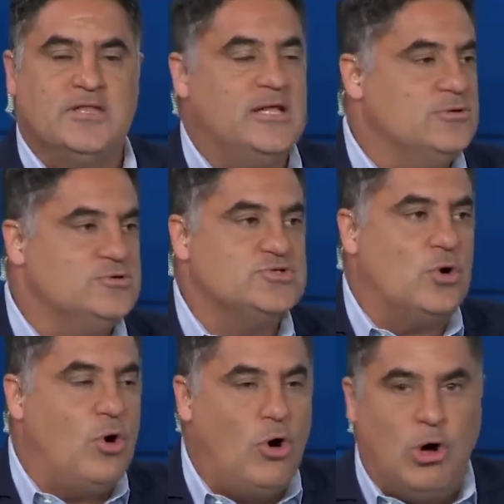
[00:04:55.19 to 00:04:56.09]
they lose
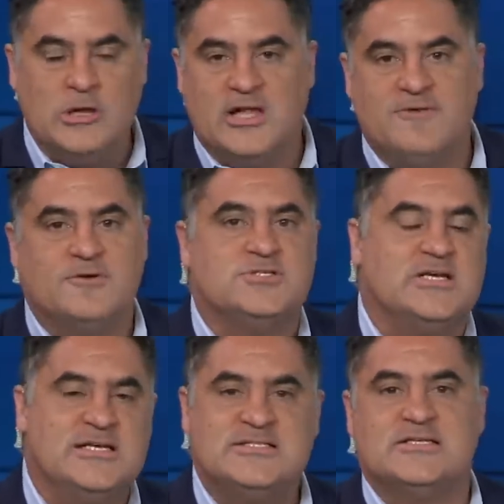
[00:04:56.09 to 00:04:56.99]
all
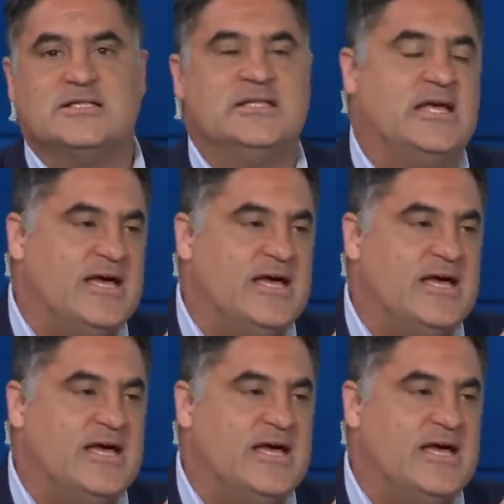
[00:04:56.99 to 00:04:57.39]
leverage instantly.